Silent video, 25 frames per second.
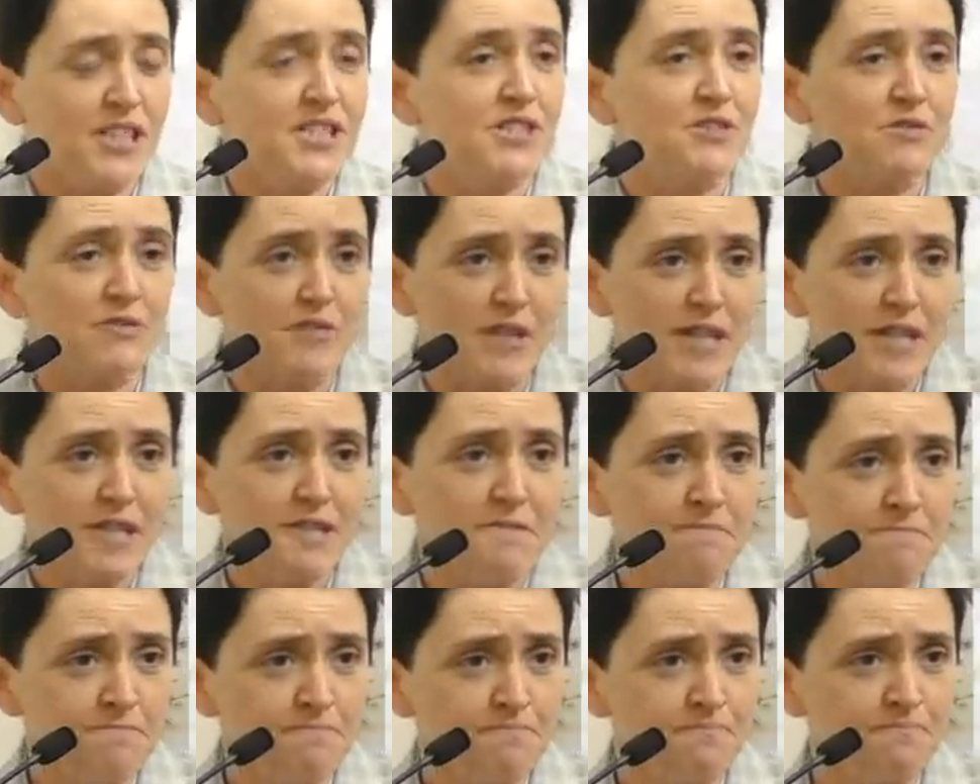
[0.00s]
I'd
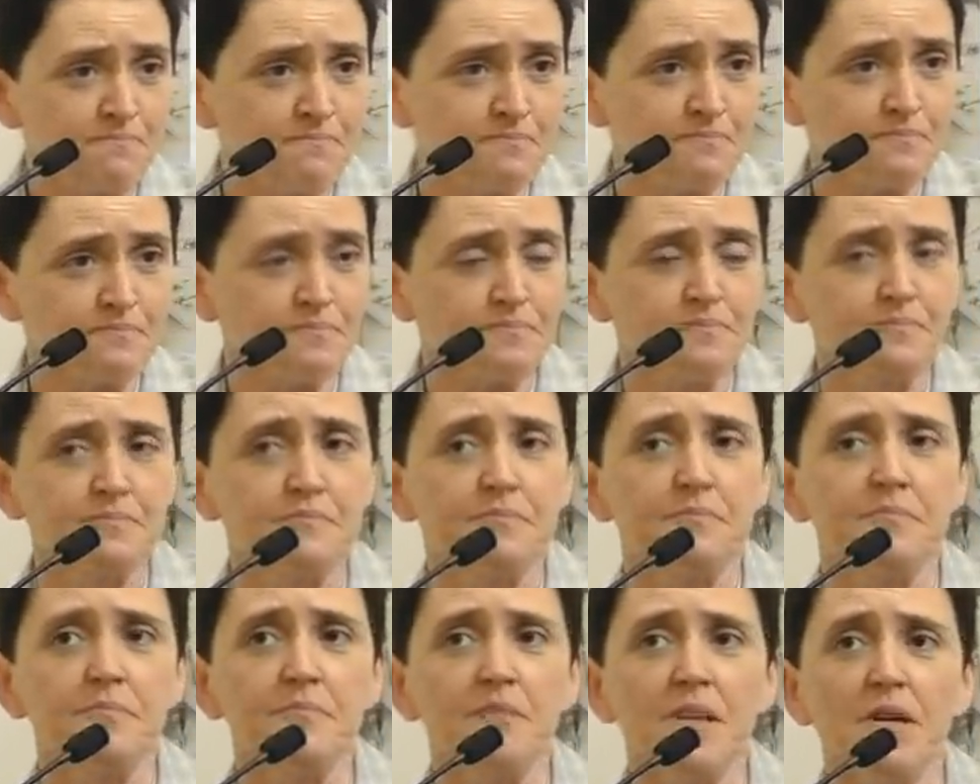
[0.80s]
agree,
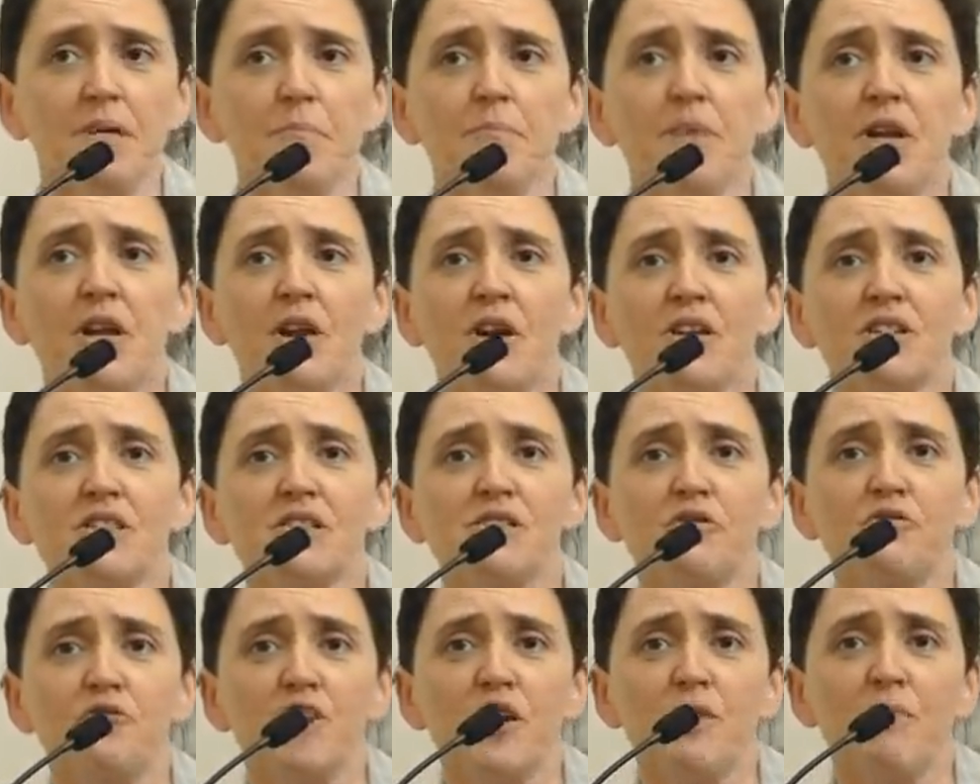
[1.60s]

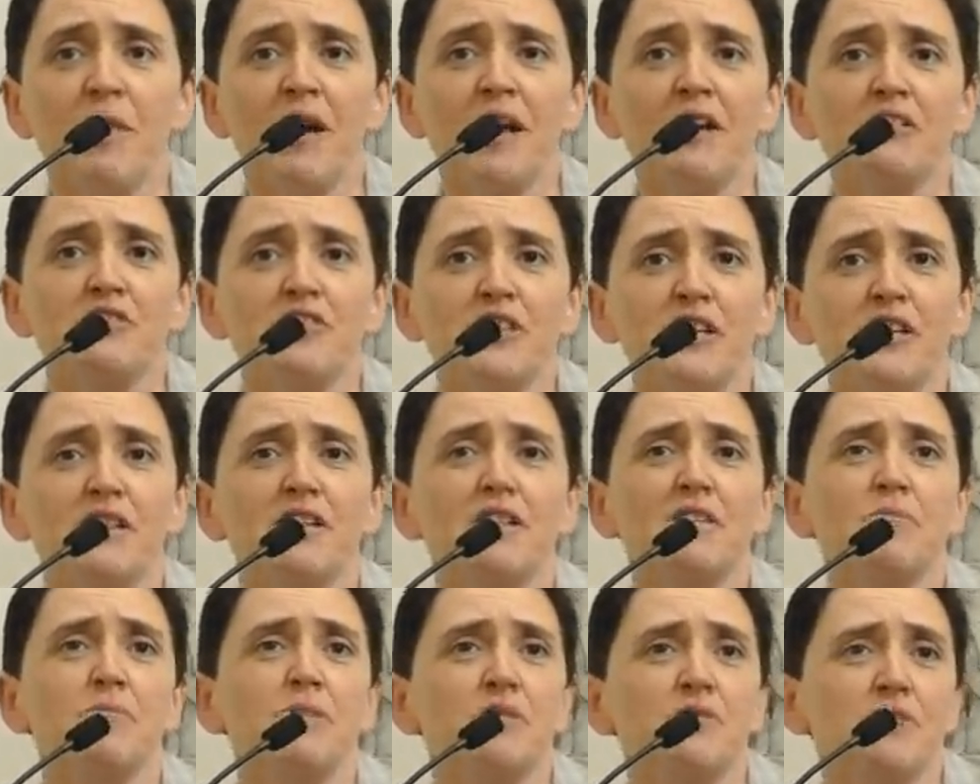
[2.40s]
because female
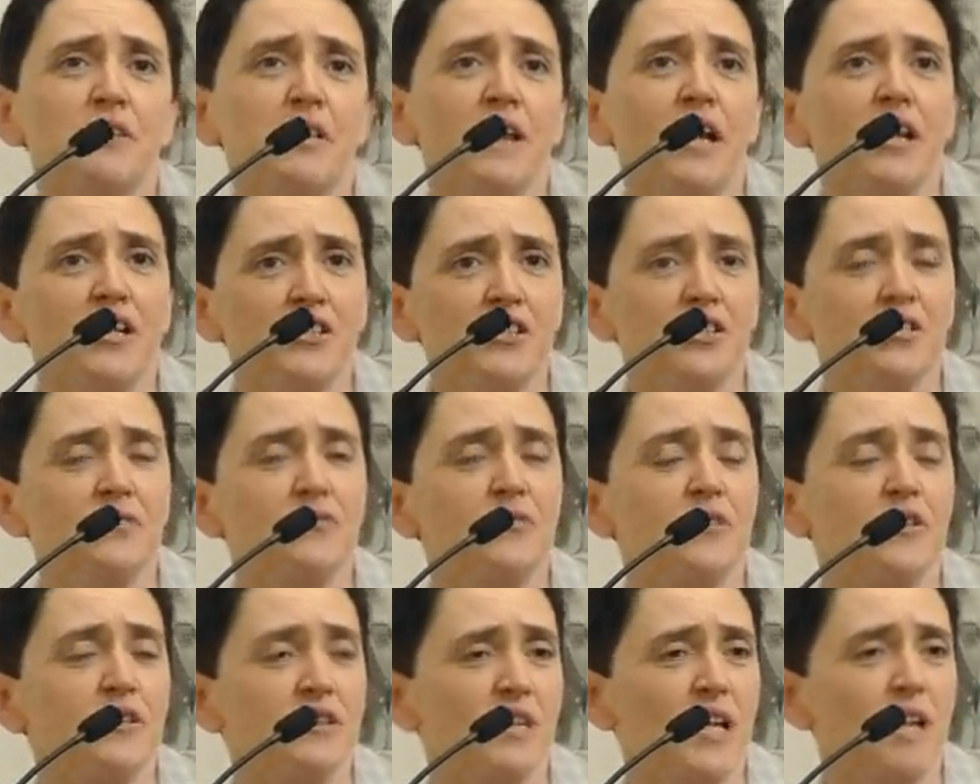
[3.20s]
genital
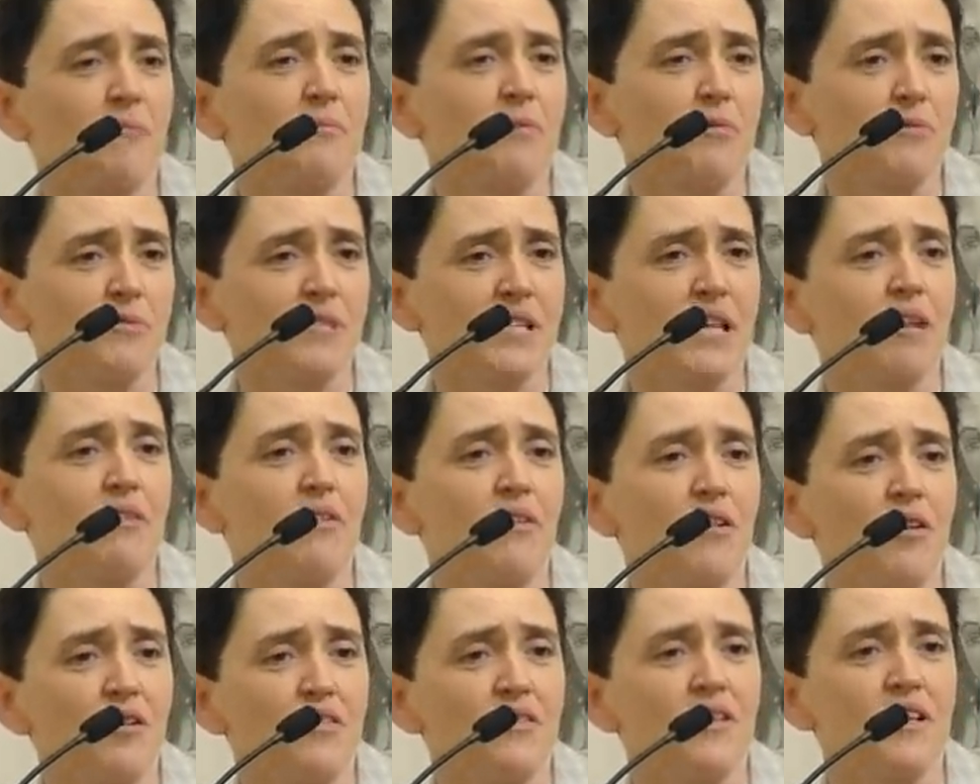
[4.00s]
mutilation, for example, was
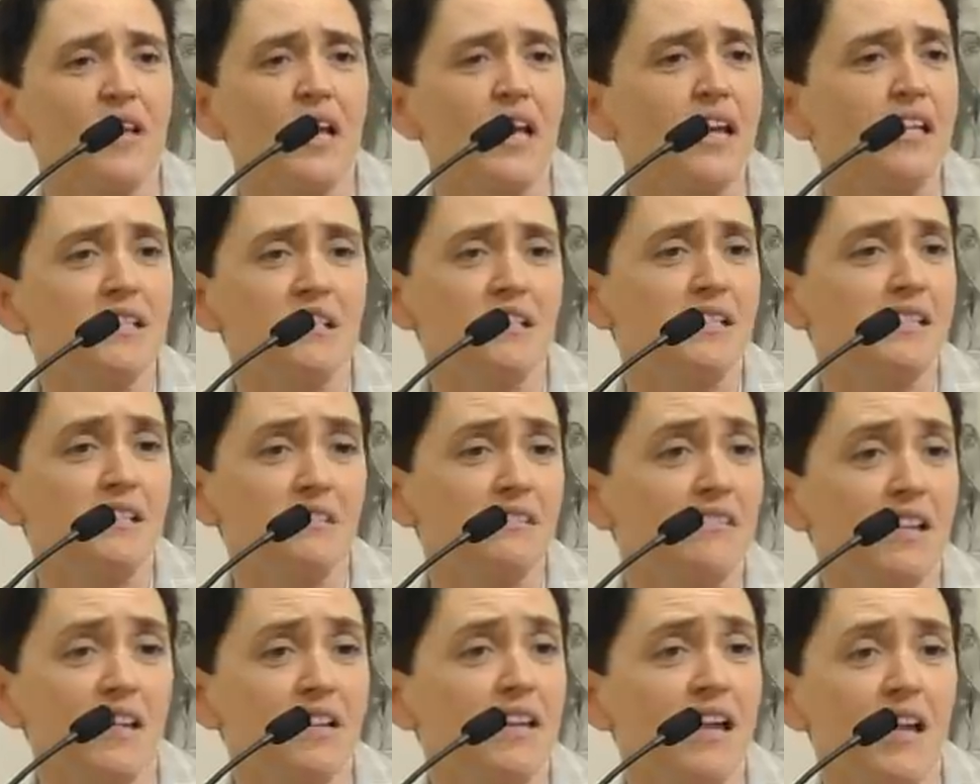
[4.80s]
outlawed in the
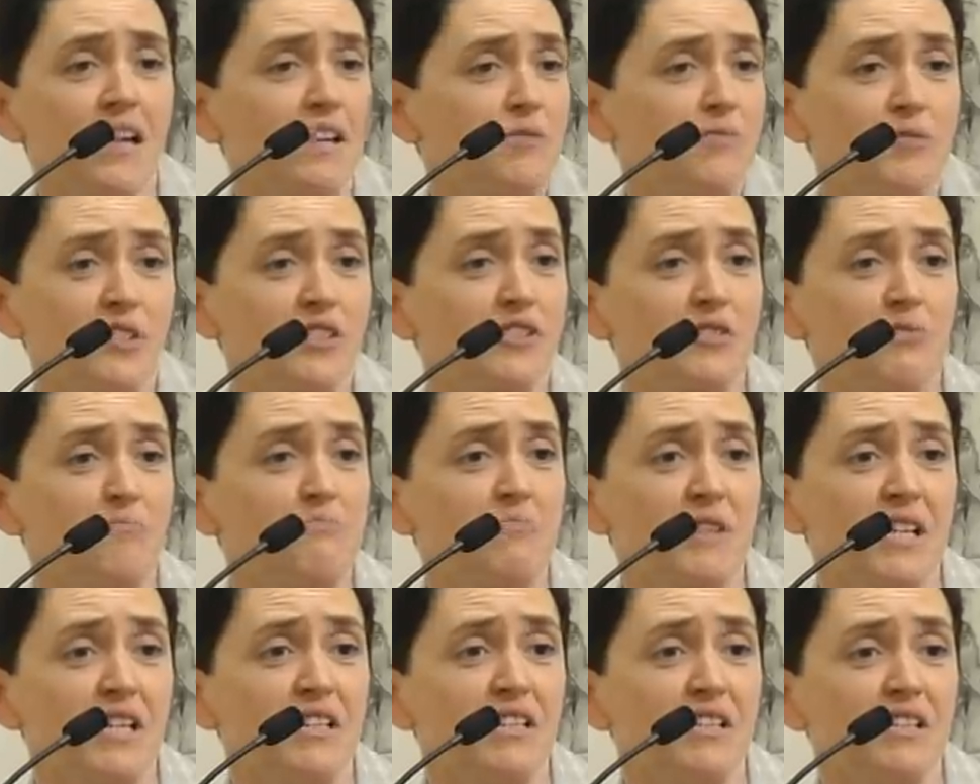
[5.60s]
80s and it was
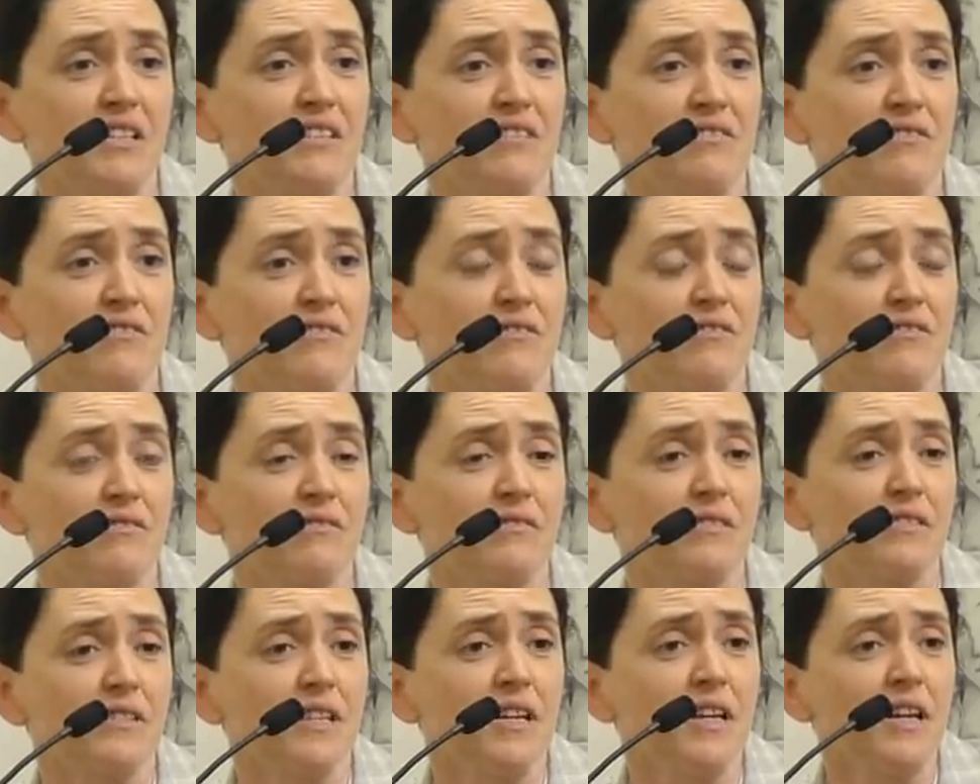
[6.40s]
completely
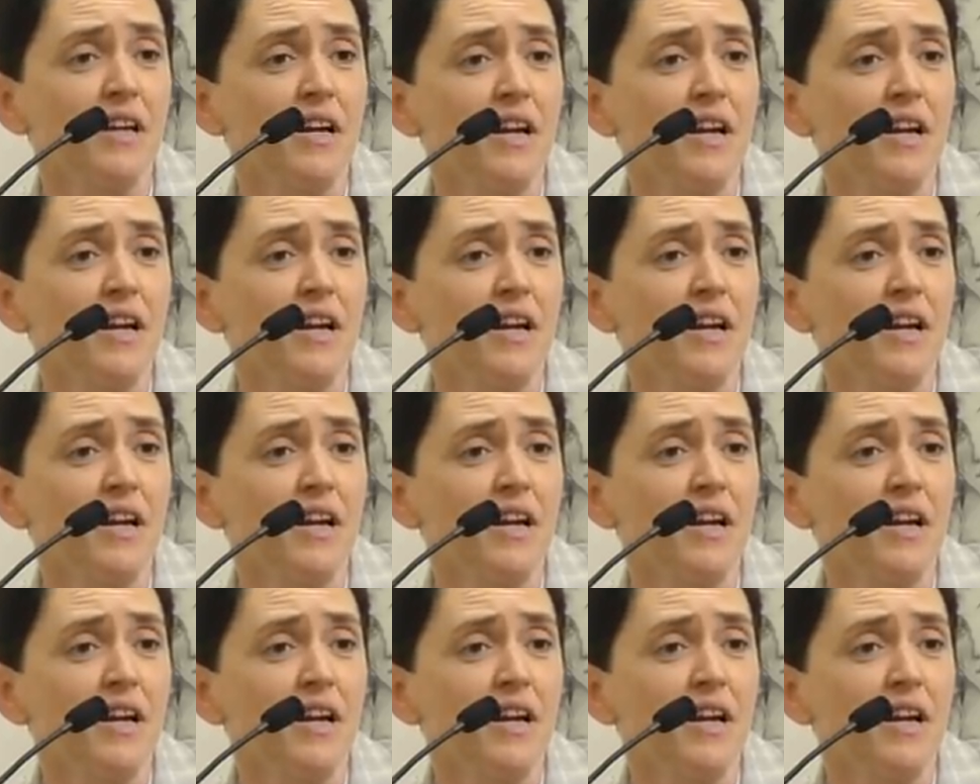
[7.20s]
ignored.